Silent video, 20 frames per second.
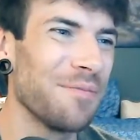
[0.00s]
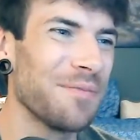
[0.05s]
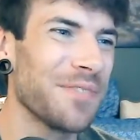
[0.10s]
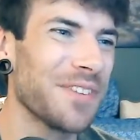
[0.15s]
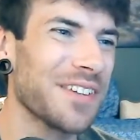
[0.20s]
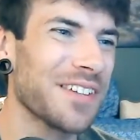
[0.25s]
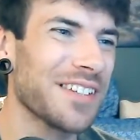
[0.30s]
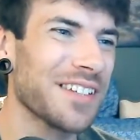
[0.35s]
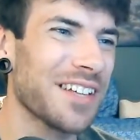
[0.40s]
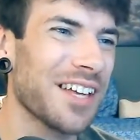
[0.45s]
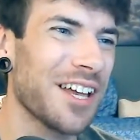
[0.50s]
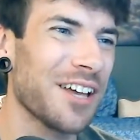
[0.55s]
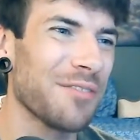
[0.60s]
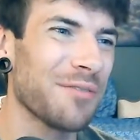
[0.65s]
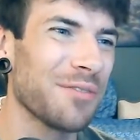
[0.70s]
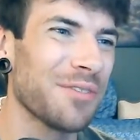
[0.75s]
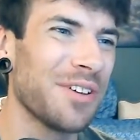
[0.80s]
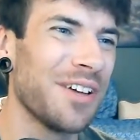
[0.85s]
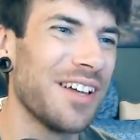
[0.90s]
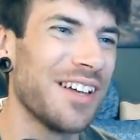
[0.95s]
Skip.
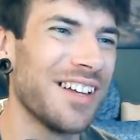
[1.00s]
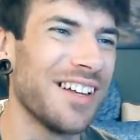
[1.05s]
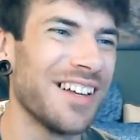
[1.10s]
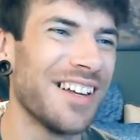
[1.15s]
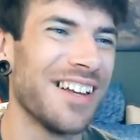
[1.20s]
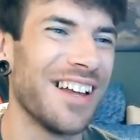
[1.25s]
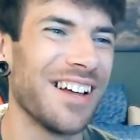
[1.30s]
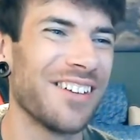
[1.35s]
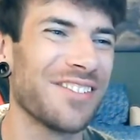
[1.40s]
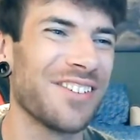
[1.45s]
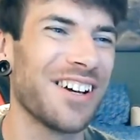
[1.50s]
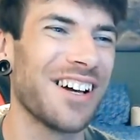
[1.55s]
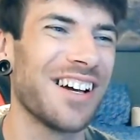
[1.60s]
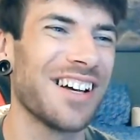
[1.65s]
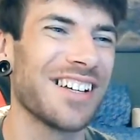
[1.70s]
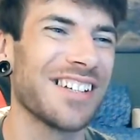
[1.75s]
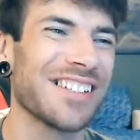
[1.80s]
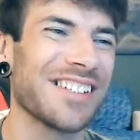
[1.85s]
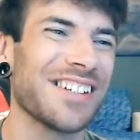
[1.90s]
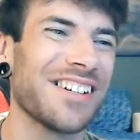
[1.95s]
My
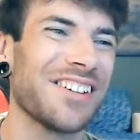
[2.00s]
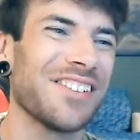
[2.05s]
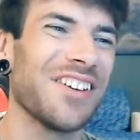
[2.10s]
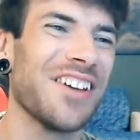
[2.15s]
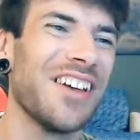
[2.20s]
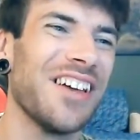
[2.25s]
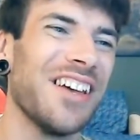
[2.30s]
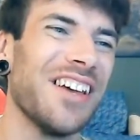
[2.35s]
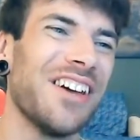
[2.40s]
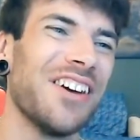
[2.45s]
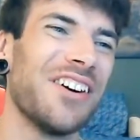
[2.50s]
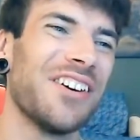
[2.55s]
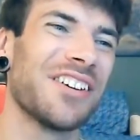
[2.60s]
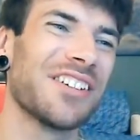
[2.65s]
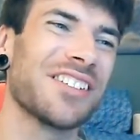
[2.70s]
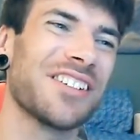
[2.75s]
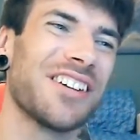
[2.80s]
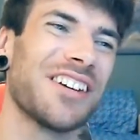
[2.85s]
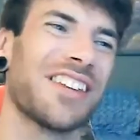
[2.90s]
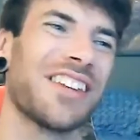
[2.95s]
ass off.
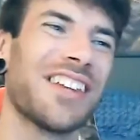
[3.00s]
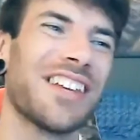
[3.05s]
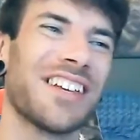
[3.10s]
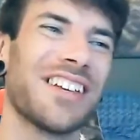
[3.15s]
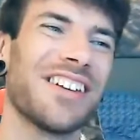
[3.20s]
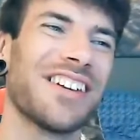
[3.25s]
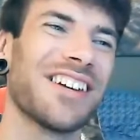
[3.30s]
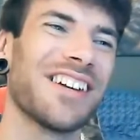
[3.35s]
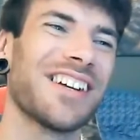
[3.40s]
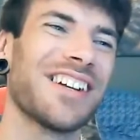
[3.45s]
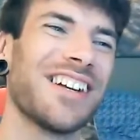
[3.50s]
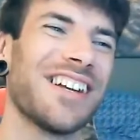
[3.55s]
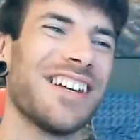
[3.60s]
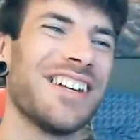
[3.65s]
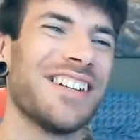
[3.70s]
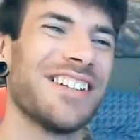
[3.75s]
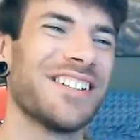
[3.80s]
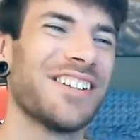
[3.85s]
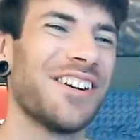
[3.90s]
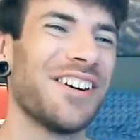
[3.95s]
Also, I think you can clean
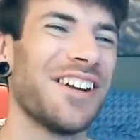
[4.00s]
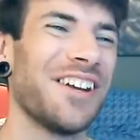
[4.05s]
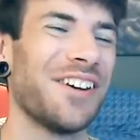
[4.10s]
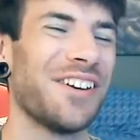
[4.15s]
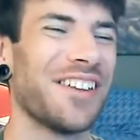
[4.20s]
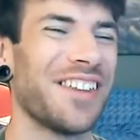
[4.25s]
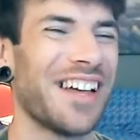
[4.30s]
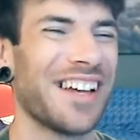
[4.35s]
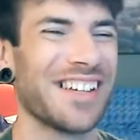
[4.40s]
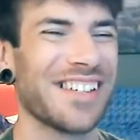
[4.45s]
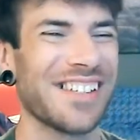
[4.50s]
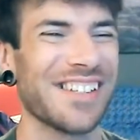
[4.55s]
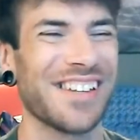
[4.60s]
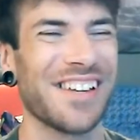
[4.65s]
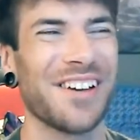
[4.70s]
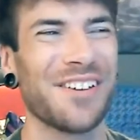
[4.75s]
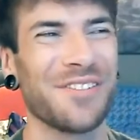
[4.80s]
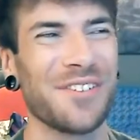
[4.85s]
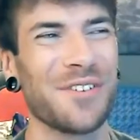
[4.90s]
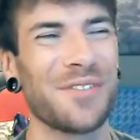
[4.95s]
your toilet with that
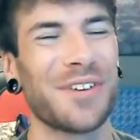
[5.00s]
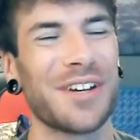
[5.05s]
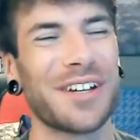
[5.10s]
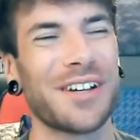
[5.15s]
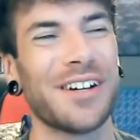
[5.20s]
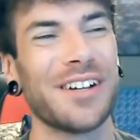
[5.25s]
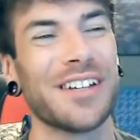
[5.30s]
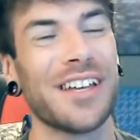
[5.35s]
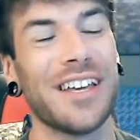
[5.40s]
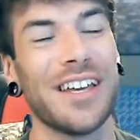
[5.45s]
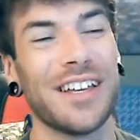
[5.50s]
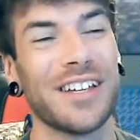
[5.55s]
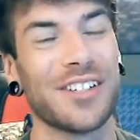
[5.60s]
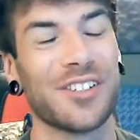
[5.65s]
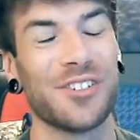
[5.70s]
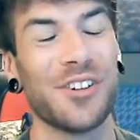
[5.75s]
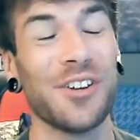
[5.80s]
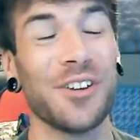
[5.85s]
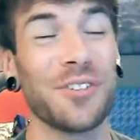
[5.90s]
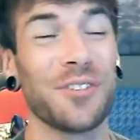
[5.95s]
stuff. Oh my god, it's
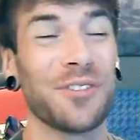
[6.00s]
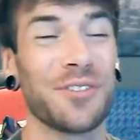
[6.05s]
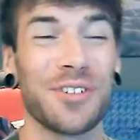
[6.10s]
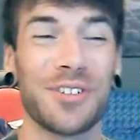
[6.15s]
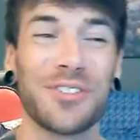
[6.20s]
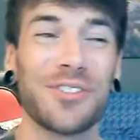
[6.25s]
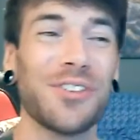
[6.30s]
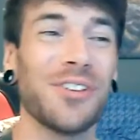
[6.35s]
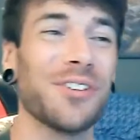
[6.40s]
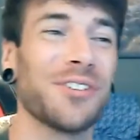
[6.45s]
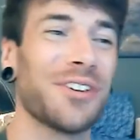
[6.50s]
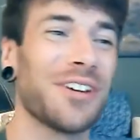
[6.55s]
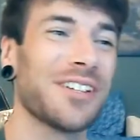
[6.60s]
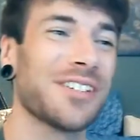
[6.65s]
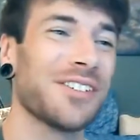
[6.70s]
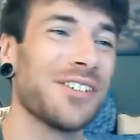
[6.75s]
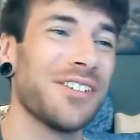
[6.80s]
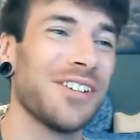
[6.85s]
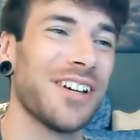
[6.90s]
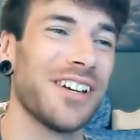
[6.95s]
true. It's true. I
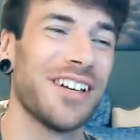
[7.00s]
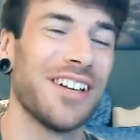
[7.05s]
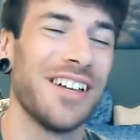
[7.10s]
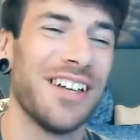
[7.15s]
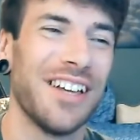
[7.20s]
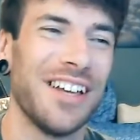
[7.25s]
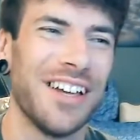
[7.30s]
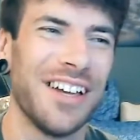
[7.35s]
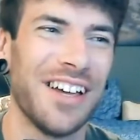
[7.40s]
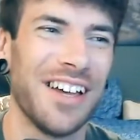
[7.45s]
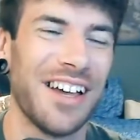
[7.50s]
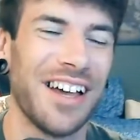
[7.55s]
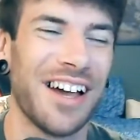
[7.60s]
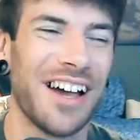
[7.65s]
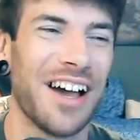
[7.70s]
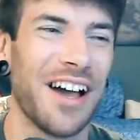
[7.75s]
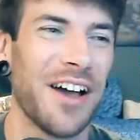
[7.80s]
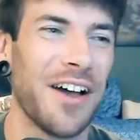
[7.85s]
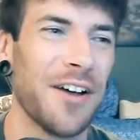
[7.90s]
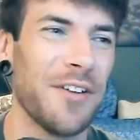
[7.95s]
saw it.
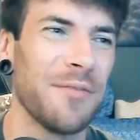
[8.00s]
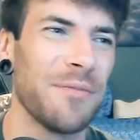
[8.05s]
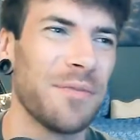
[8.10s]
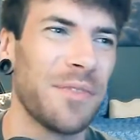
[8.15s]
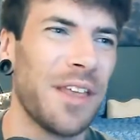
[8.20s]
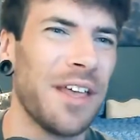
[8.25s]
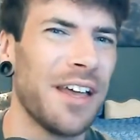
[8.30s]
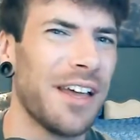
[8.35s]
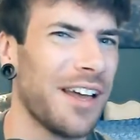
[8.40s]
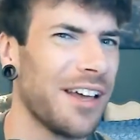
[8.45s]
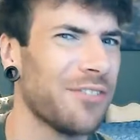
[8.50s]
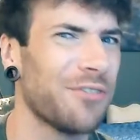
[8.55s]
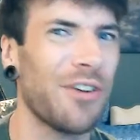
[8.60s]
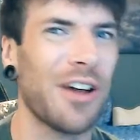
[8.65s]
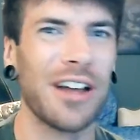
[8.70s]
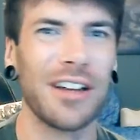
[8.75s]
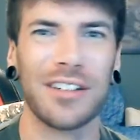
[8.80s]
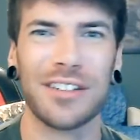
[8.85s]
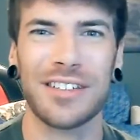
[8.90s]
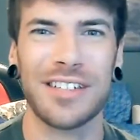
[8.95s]
In
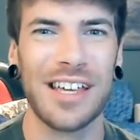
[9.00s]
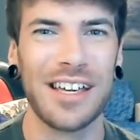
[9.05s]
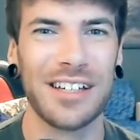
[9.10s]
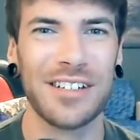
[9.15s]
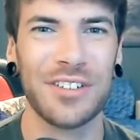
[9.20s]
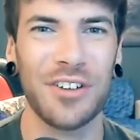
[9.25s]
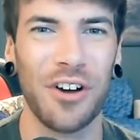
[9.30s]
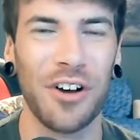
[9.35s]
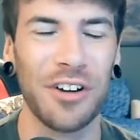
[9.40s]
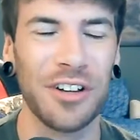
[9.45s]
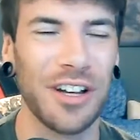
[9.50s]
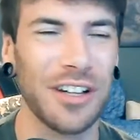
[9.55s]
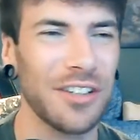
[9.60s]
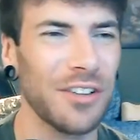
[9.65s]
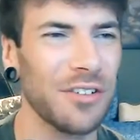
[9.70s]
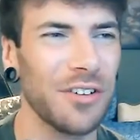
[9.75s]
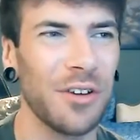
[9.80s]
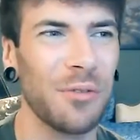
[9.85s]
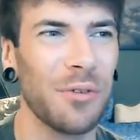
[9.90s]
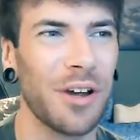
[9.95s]
fact, TikTok, I
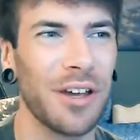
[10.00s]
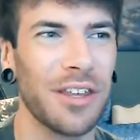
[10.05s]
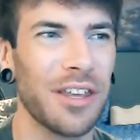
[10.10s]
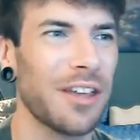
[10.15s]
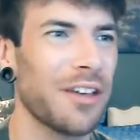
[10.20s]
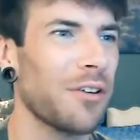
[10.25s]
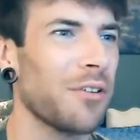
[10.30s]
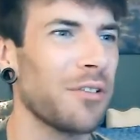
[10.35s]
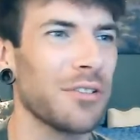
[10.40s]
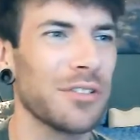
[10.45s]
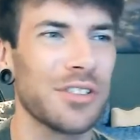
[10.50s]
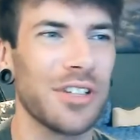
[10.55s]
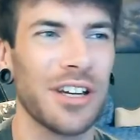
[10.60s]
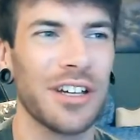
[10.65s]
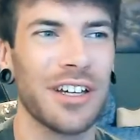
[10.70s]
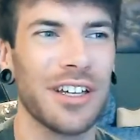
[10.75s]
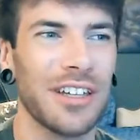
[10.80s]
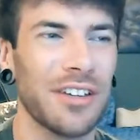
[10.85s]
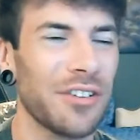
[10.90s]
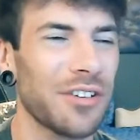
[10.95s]
don't know why they're all
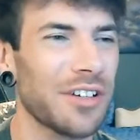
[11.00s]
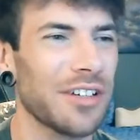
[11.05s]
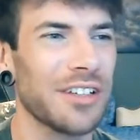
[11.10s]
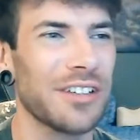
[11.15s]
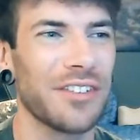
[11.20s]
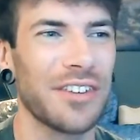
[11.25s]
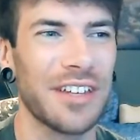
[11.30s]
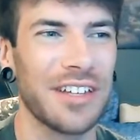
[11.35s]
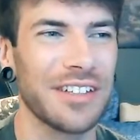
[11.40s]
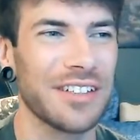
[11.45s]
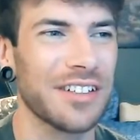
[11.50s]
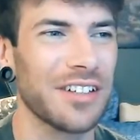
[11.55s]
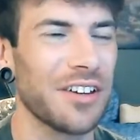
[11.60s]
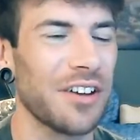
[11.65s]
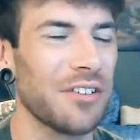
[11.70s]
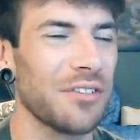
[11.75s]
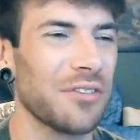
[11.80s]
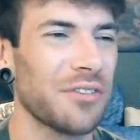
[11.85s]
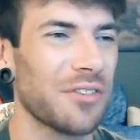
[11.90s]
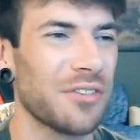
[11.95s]
checking all of these,
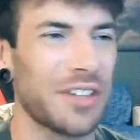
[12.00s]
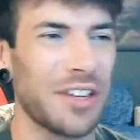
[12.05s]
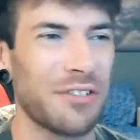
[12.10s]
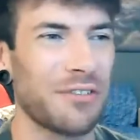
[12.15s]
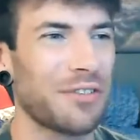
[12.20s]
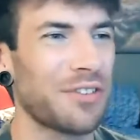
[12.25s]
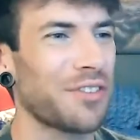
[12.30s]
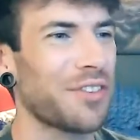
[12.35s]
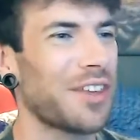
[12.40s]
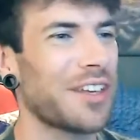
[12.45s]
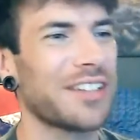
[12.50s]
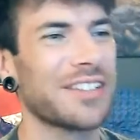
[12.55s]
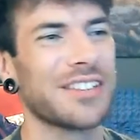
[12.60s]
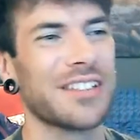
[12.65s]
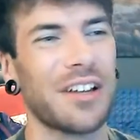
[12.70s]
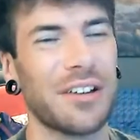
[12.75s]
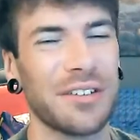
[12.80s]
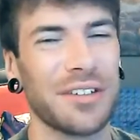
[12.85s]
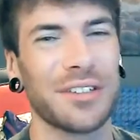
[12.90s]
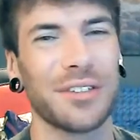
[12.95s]
different things
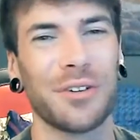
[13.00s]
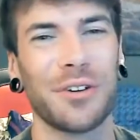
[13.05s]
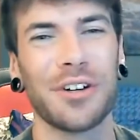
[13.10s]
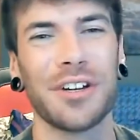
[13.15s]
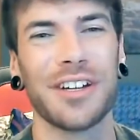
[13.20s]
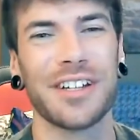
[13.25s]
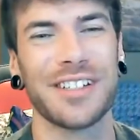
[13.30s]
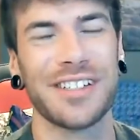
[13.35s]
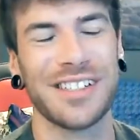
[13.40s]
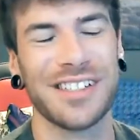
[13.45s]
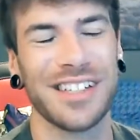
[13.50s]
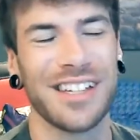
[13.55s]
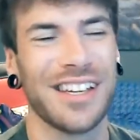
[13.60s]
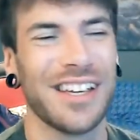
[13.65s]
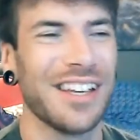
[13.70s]
down the toilets.